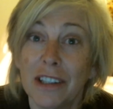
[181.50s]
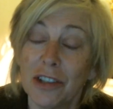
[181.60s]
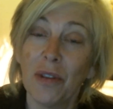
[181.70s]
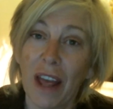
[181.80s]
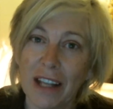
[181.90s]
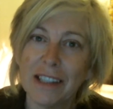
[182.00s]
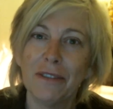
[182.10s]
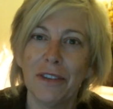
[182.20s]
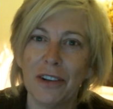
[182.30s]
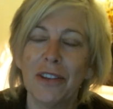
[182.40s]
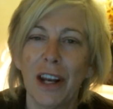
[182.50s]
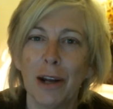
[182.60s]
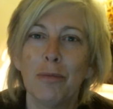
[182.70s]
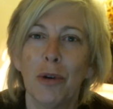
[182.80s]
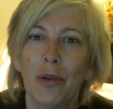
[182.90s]
so that's a fear that I
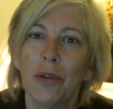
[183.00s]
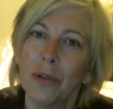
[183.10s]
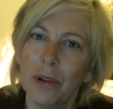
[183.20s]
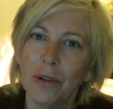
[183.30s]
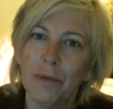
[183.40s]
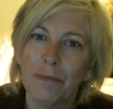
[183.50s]
broke through.